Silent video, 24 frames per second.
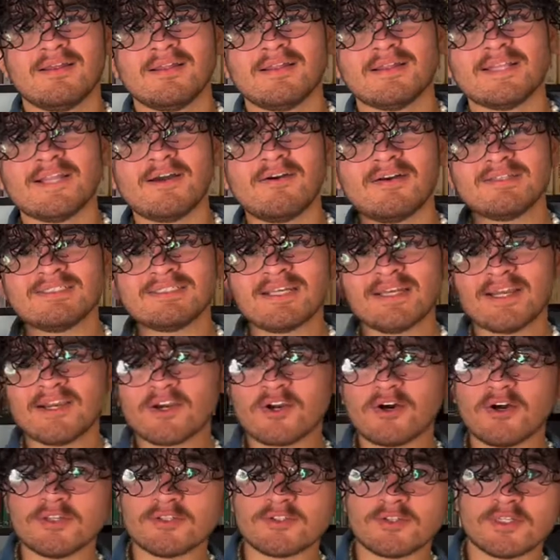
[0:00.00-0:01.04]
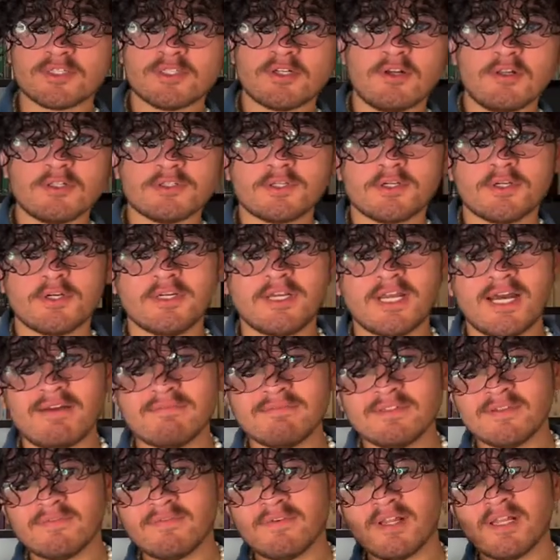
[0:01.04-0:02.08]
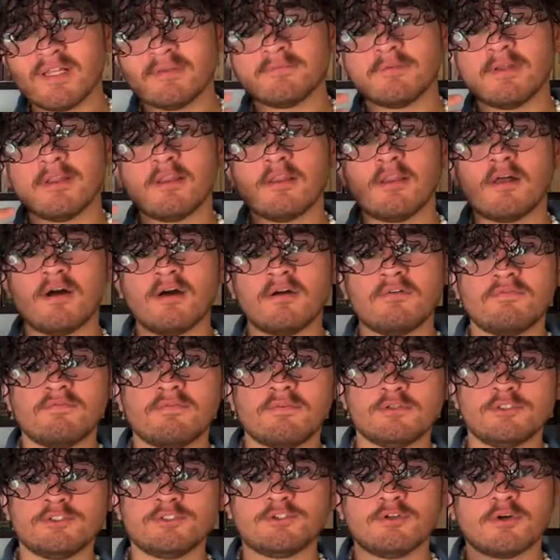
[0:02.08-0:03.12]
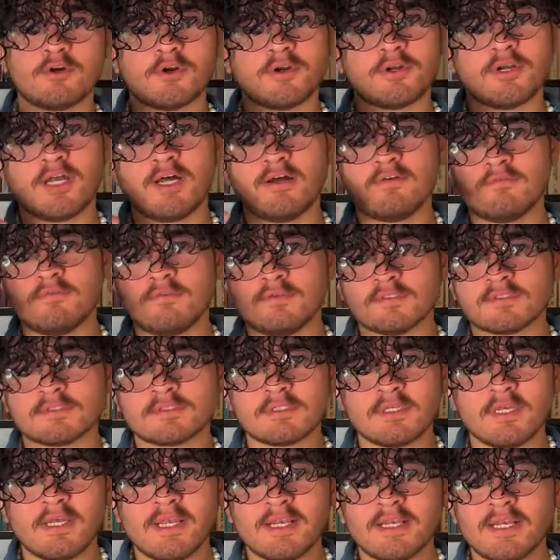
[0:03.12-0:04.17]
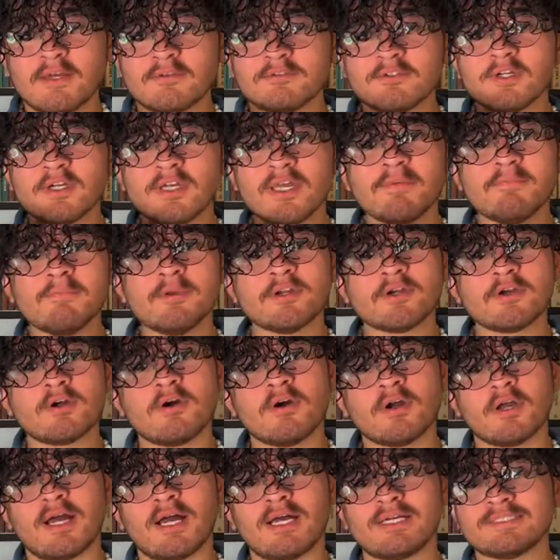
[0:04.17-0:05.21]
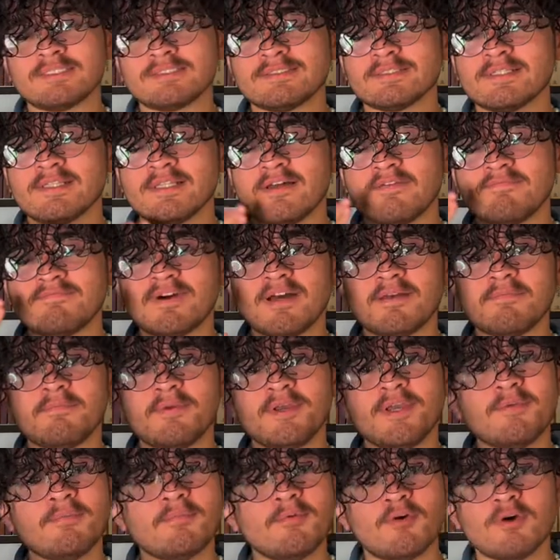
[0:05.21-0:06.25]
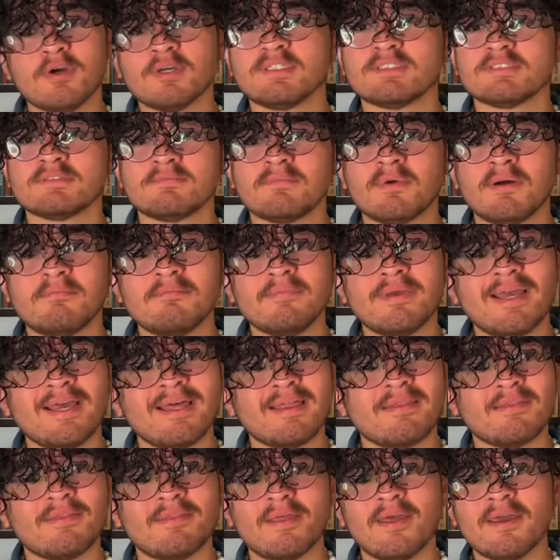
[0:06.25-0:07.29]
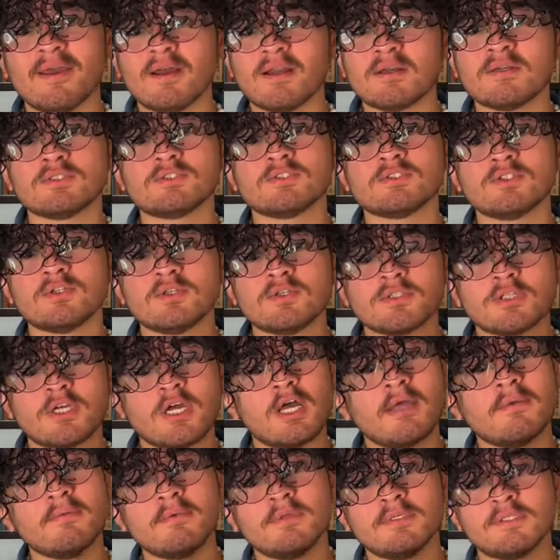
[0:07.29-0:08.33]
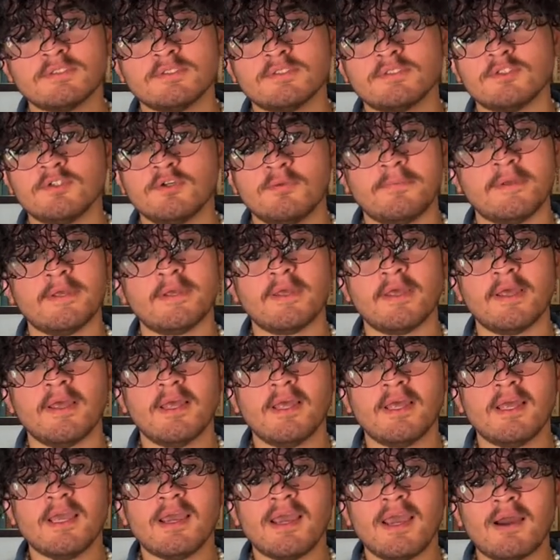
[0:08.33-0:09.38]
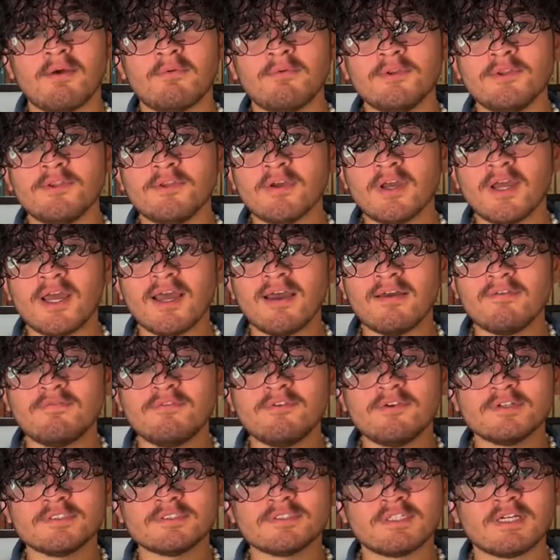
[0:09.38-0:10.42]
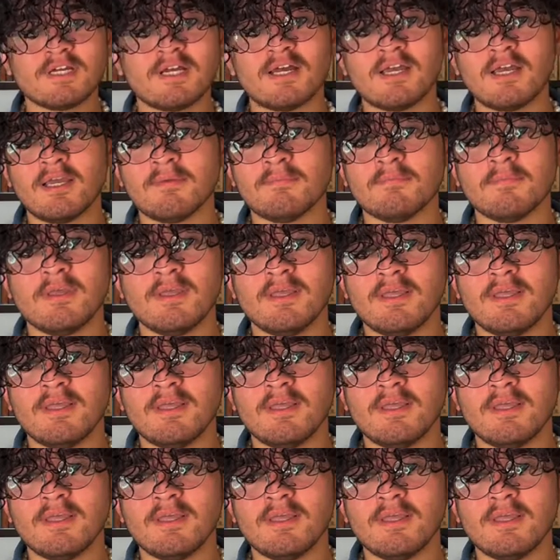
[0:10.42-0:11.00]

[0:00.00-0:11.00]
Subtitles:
Now, as I grow into adulthood, I've developed a love for short novels. Now, don't get me wrong, I still love my big boys, but man, they are so time consuming. And when you have no time,